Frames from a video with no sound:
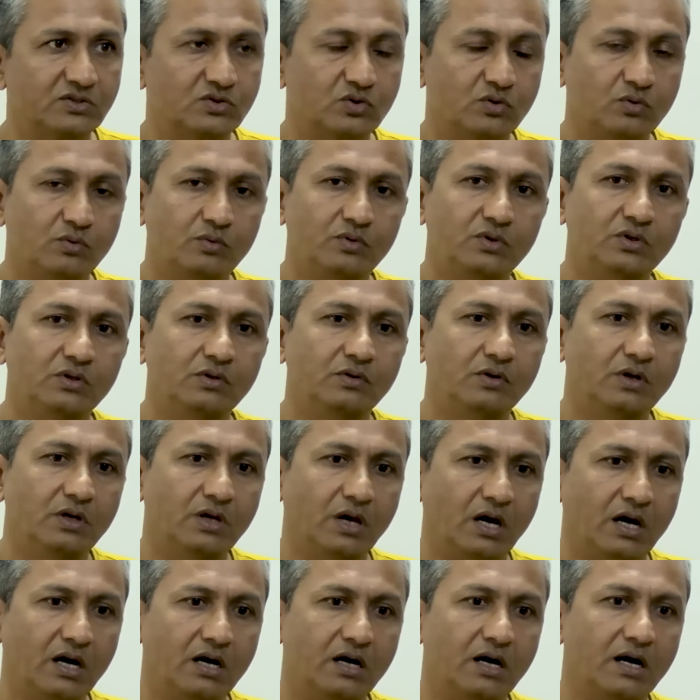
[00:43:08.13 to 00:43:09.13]
So
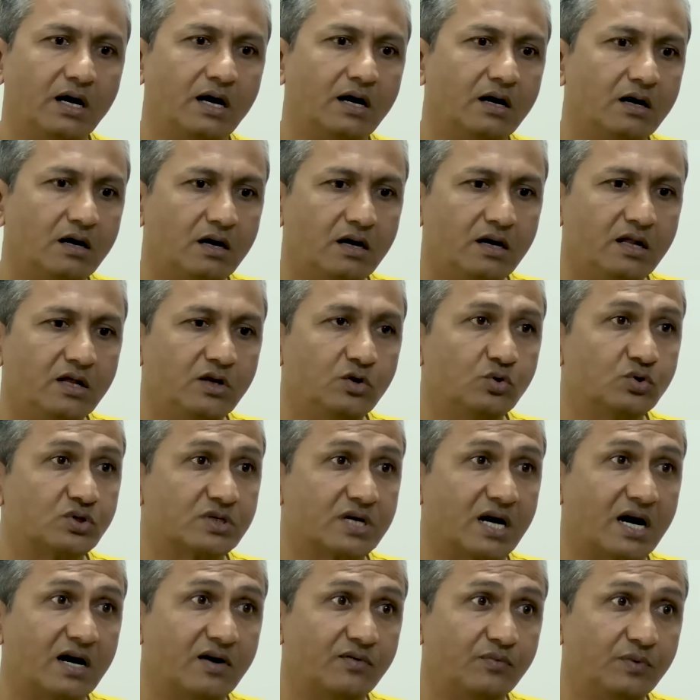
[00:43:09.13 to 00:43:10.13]
earlier you
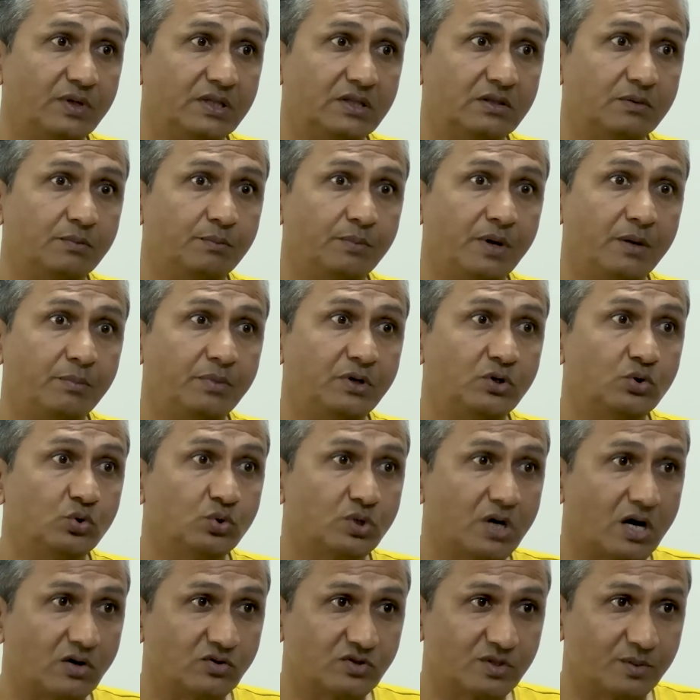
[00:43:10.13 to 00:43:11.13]
start with maybe
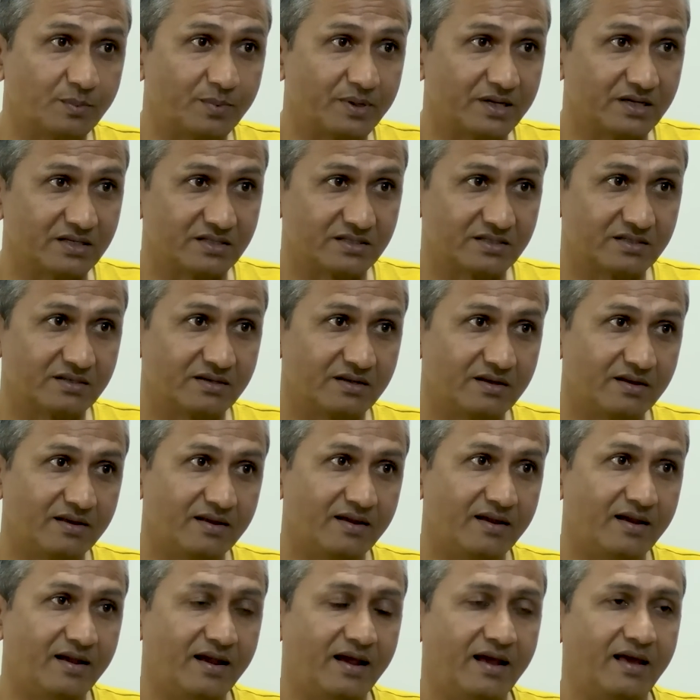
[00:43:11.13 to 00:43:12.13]
2,000 players,
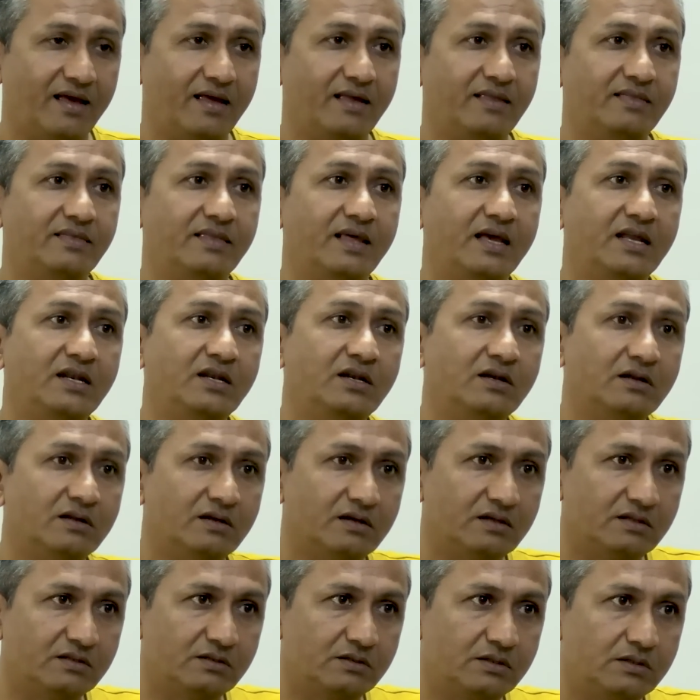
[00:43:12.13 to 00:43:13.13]
and
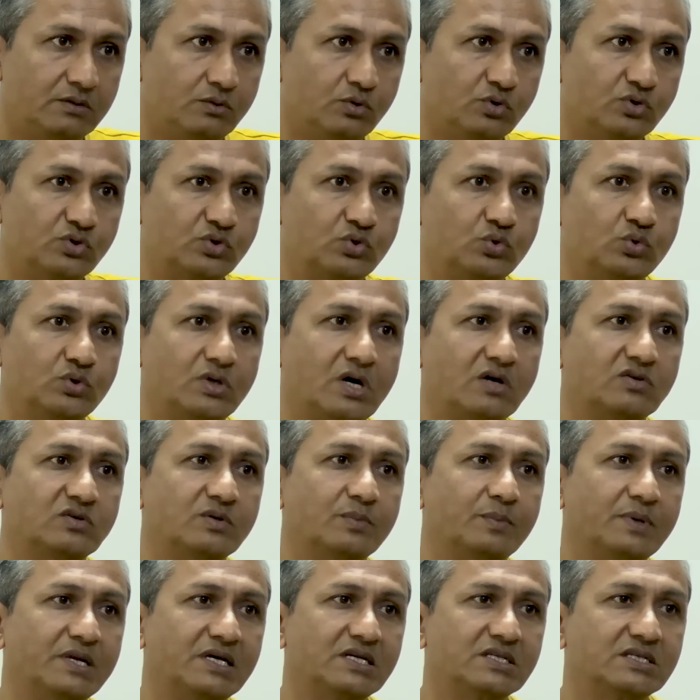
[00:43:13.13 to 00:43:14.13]
then those
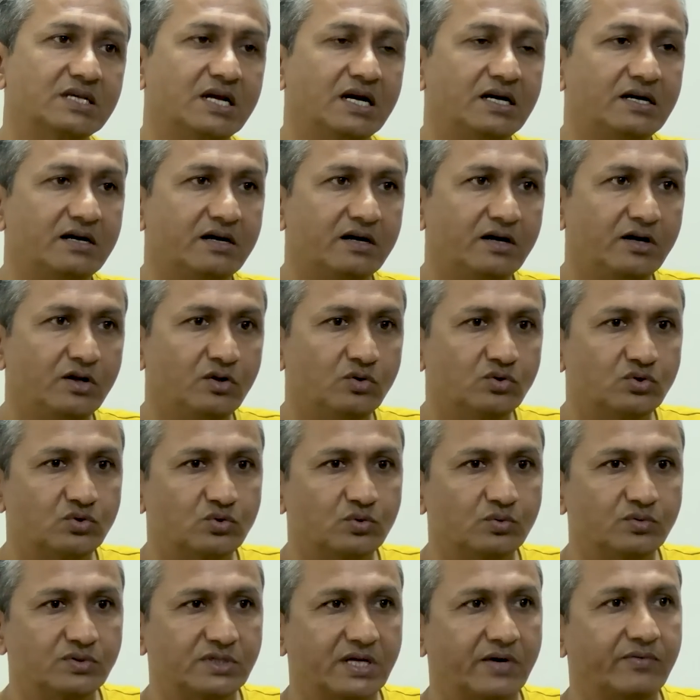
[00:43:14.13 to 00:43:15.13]
2,000 players get reduced
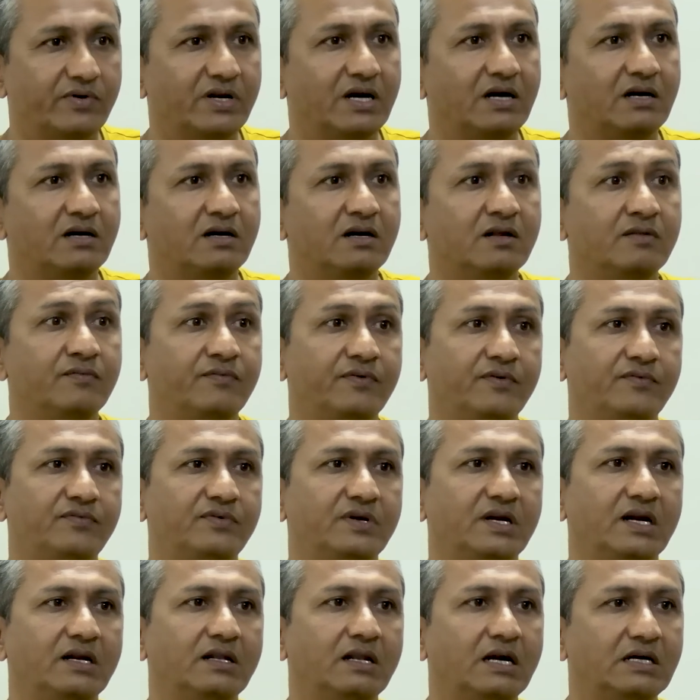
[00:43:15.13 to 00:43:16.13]
to
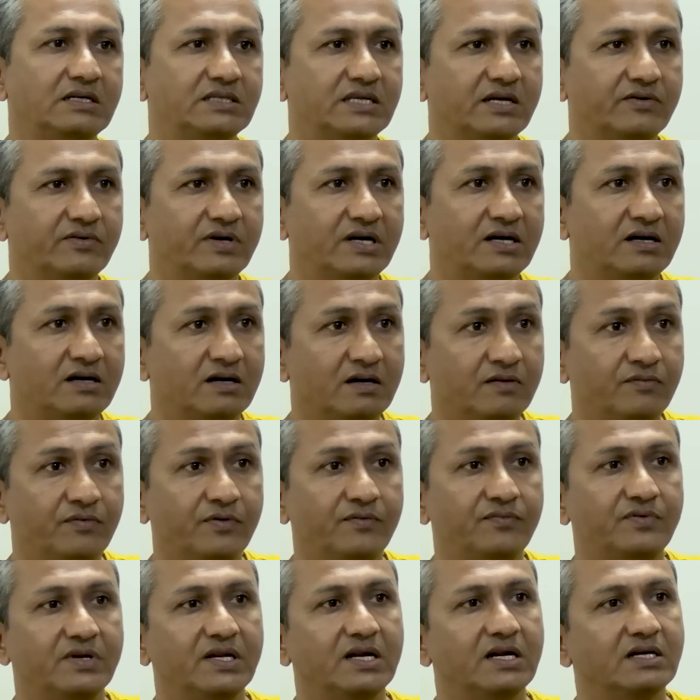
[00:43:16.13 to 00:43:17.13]
750, and that
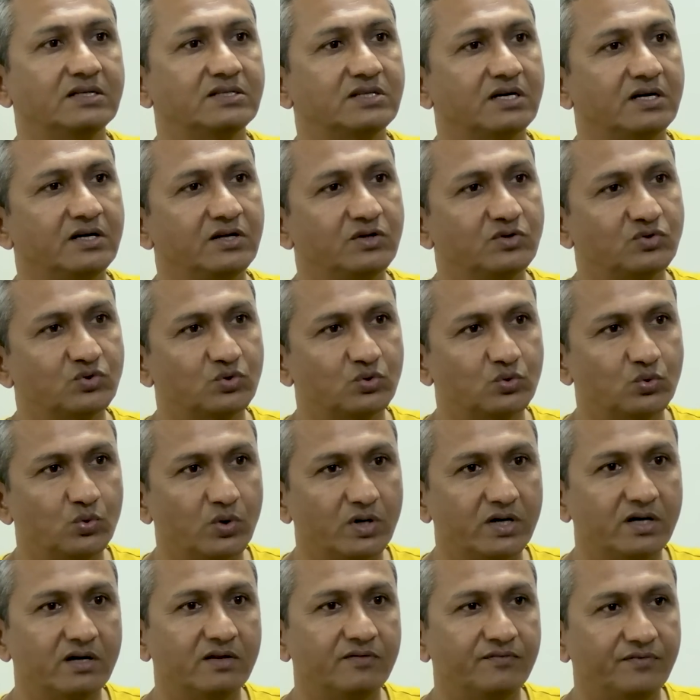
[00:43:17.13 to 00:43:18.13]
750 gets reduced to
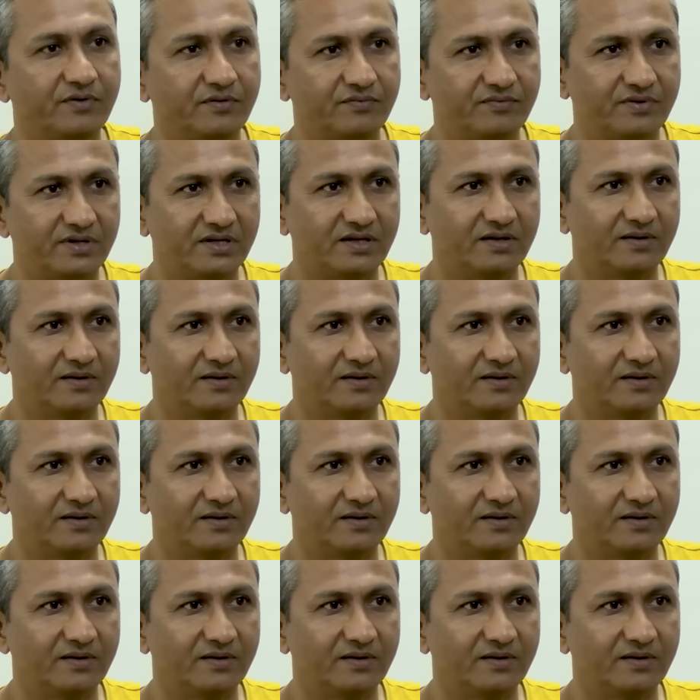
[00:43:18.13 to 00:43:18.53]
250.